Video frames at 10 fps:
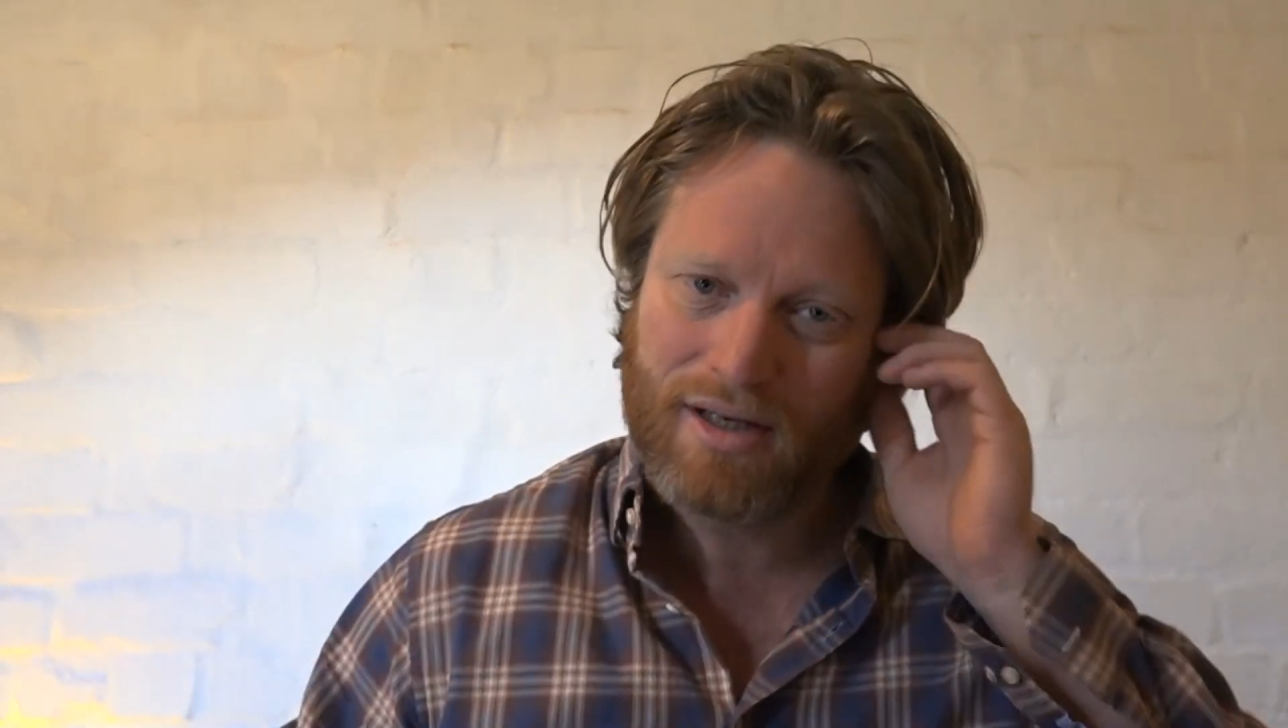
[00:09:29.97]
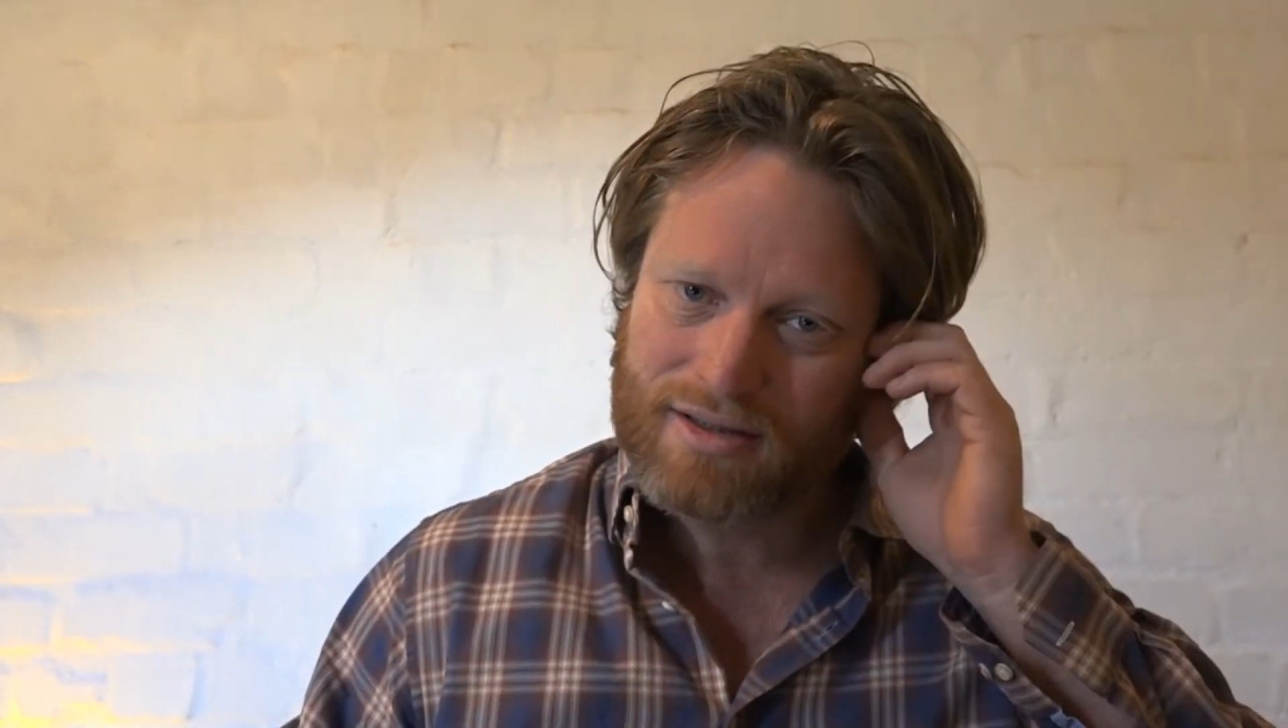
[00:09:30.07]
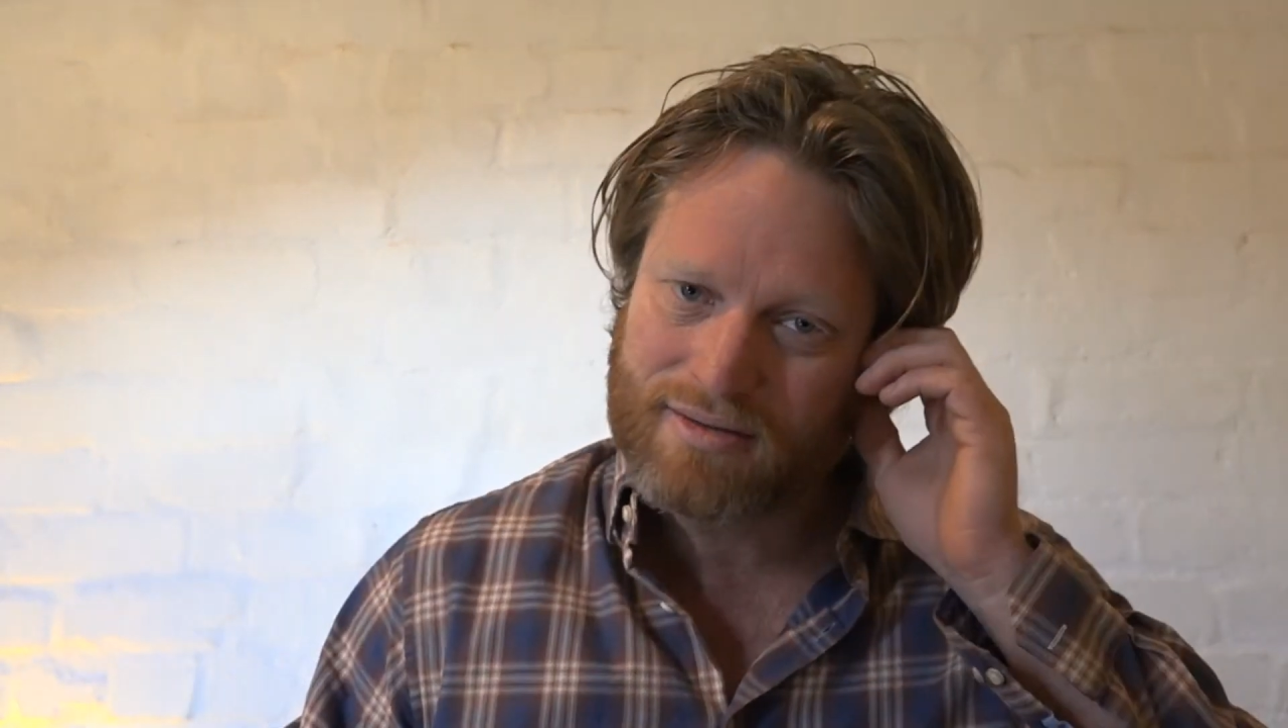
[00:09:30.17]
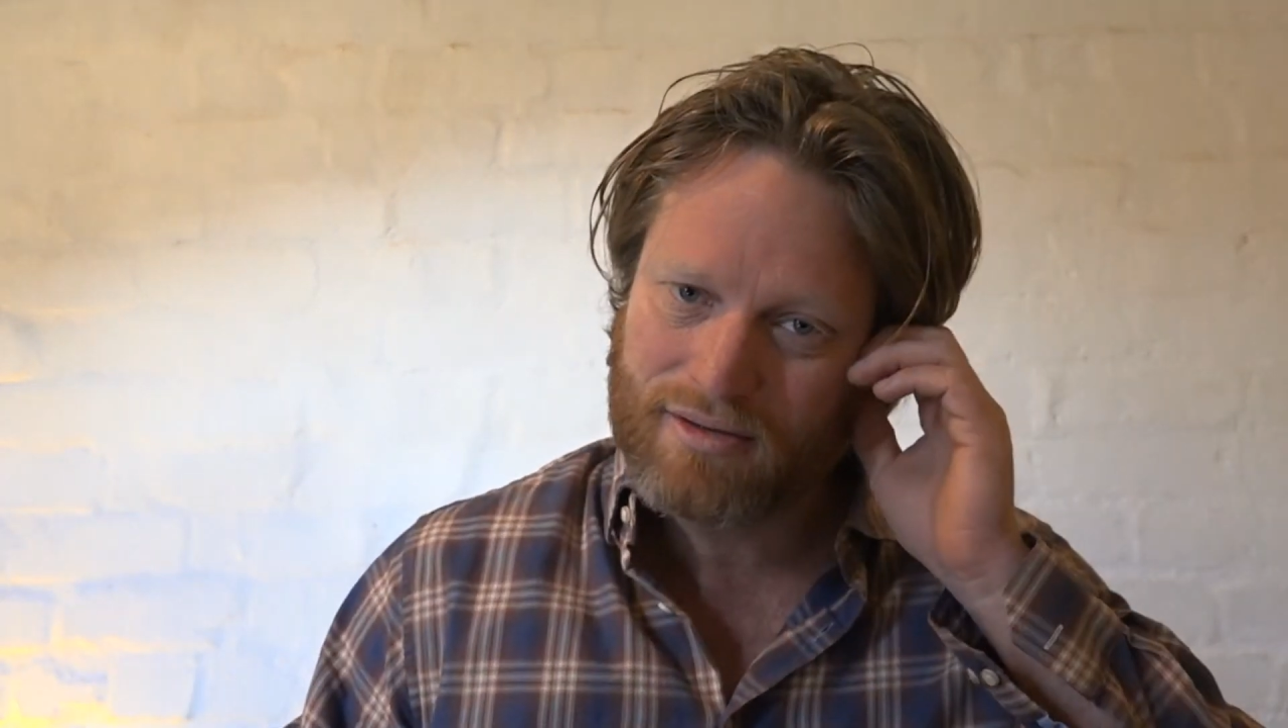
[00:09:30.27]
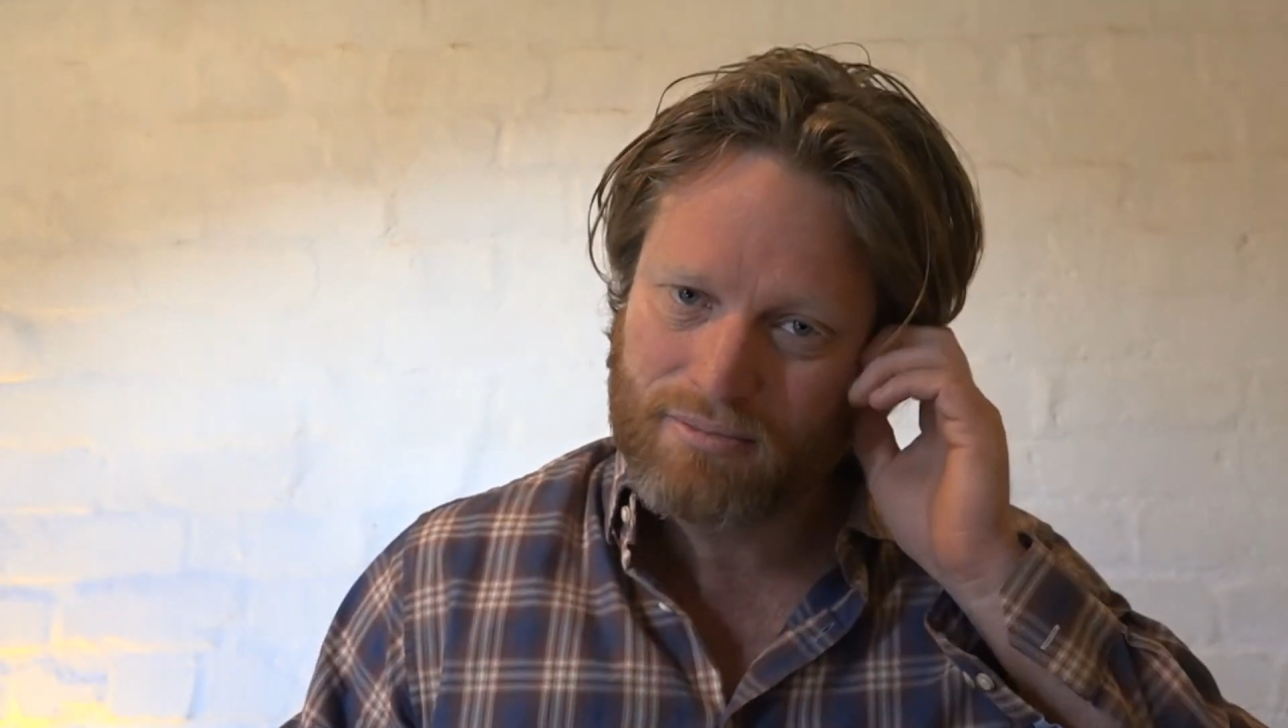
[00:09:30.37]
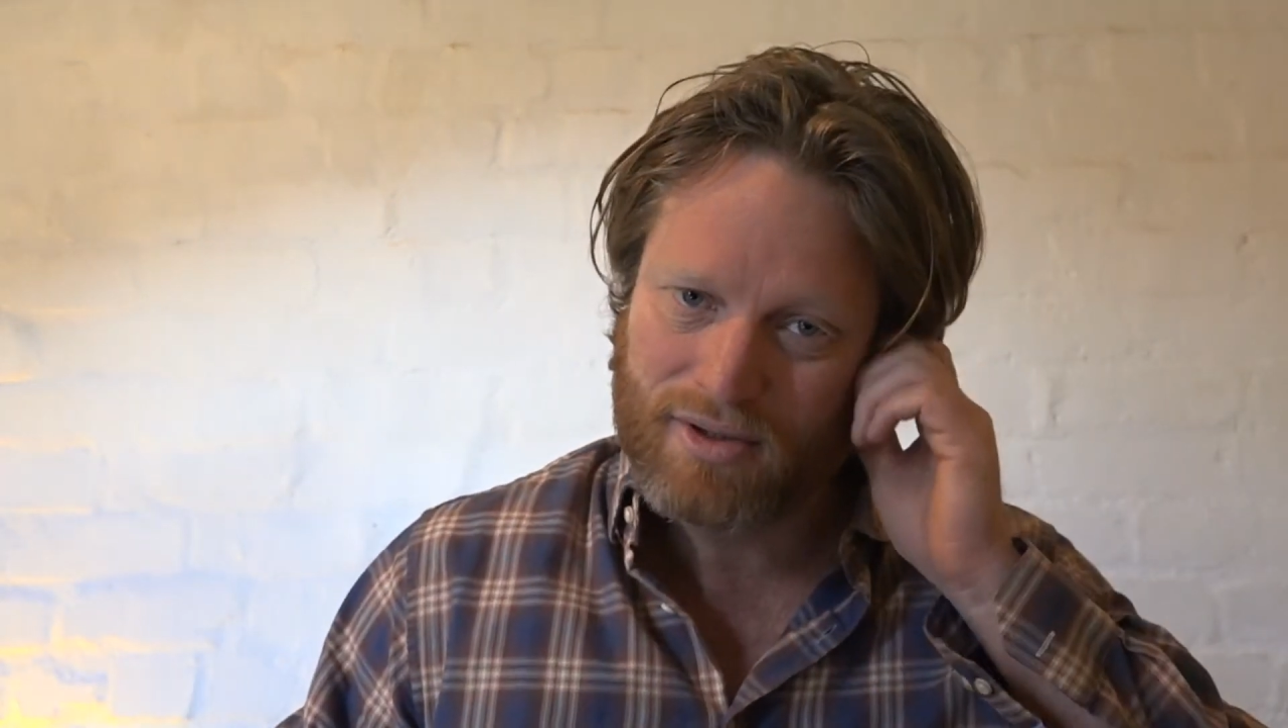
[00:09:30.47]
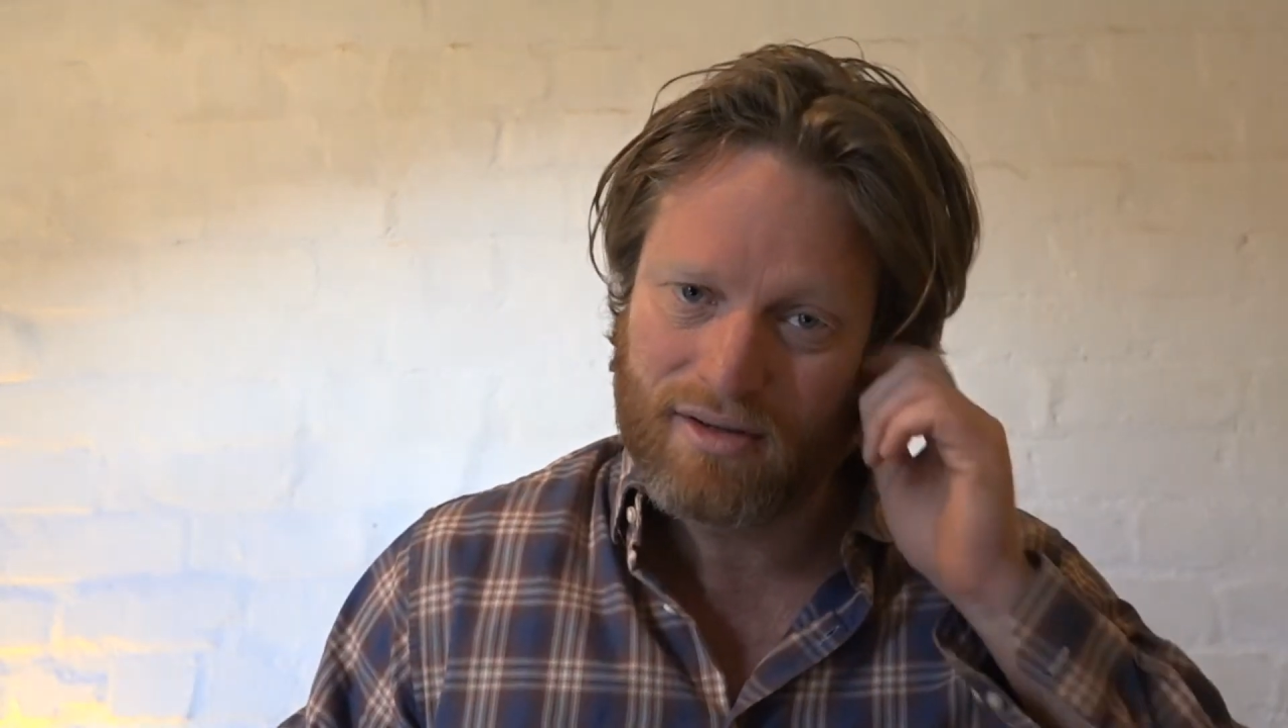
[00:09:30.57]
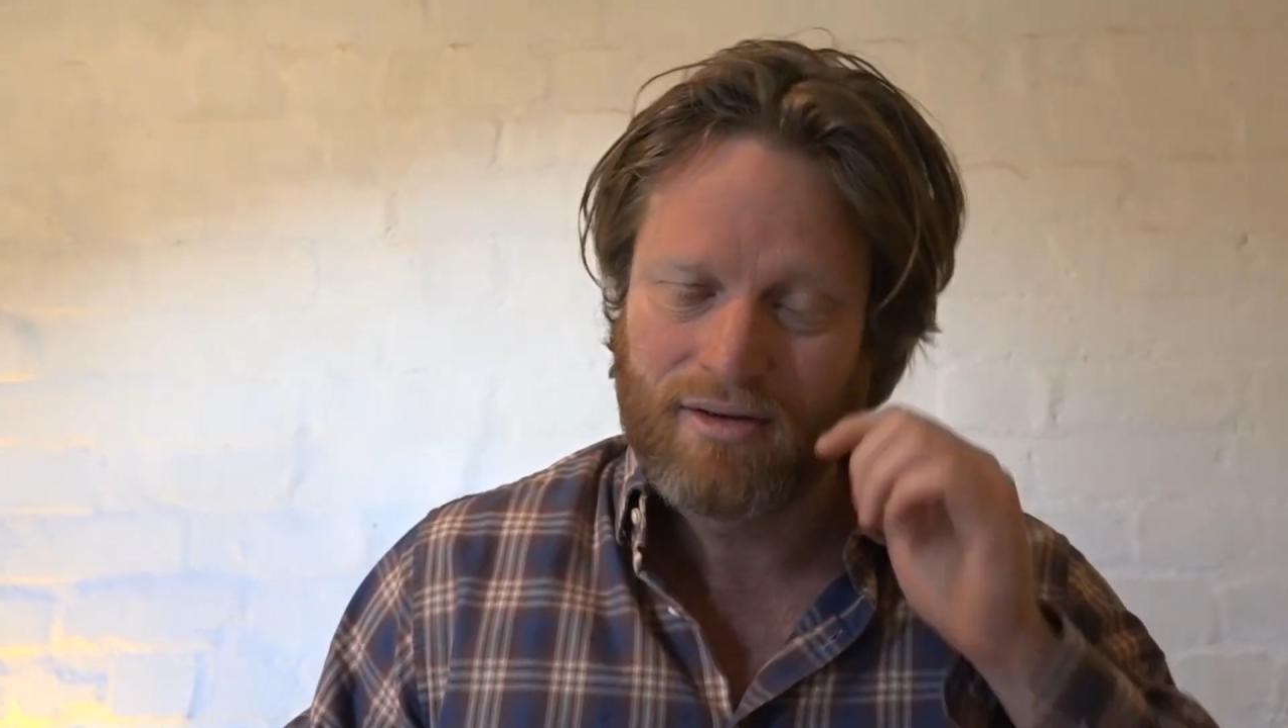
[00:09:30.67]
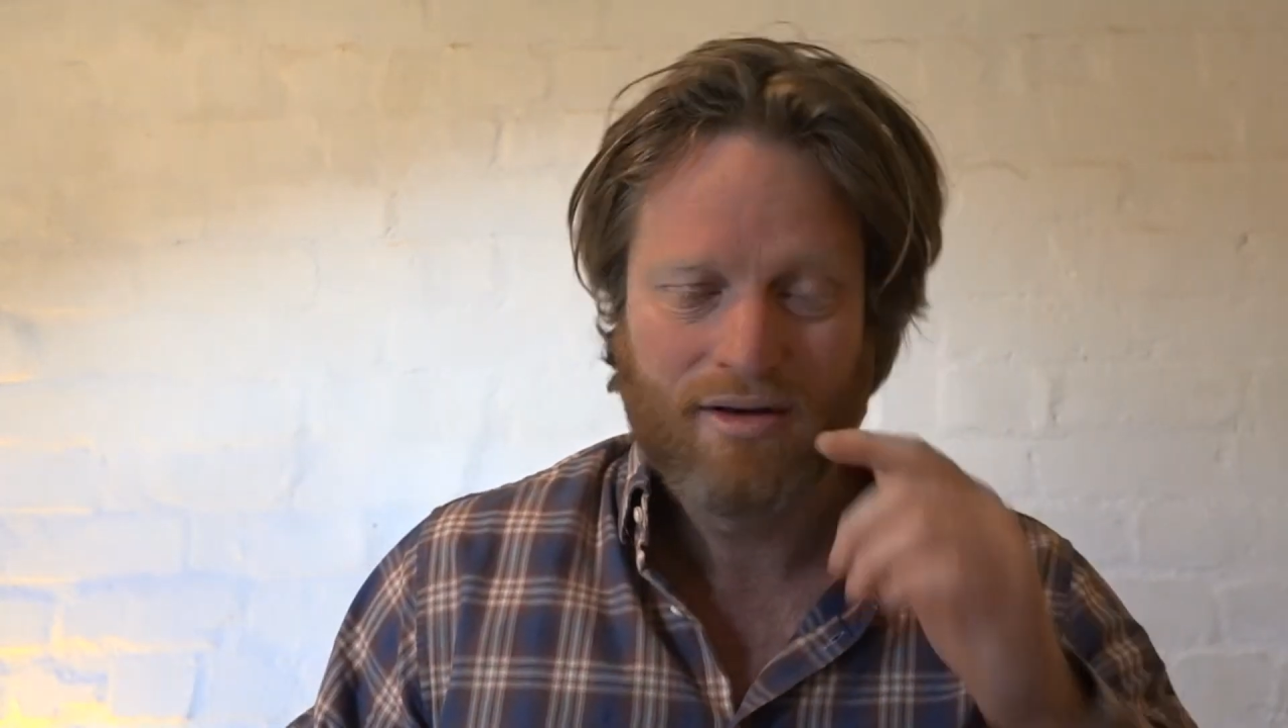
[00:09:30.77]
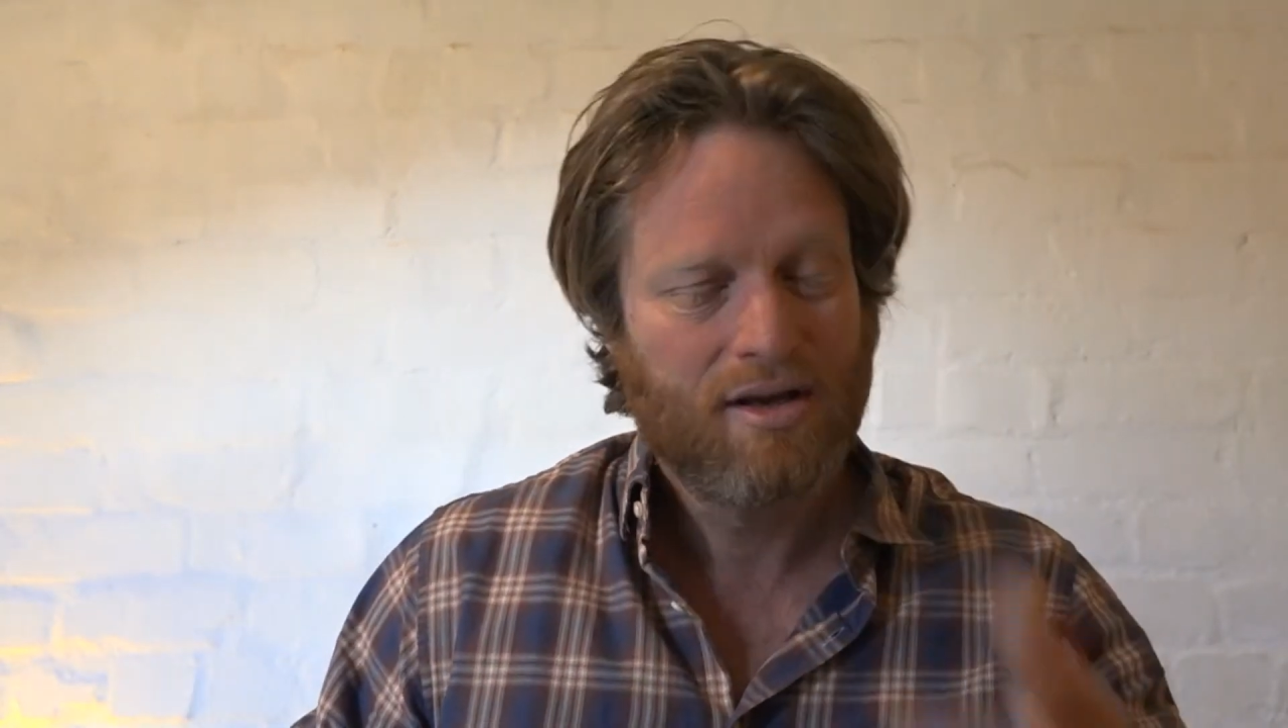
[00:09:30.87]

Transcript: issue, but